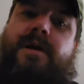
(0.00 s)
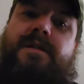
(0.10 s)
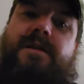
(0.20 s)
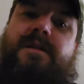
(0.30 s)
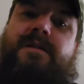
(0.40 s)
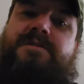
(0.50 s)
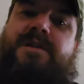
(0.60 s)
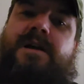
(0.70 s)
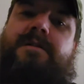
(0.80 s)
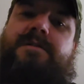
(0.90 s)
I needed a
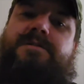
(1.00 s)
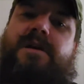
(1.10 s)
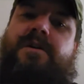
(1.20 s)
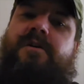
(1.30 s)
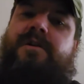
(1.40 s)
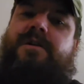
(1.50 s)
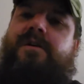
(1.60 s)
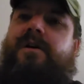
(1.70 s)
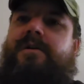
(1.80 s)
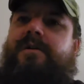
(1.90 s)
challenge. I had already
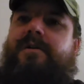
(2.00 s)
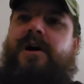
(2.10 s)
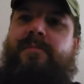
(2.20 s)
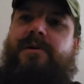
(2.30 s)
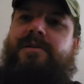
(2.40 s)
conquered carpet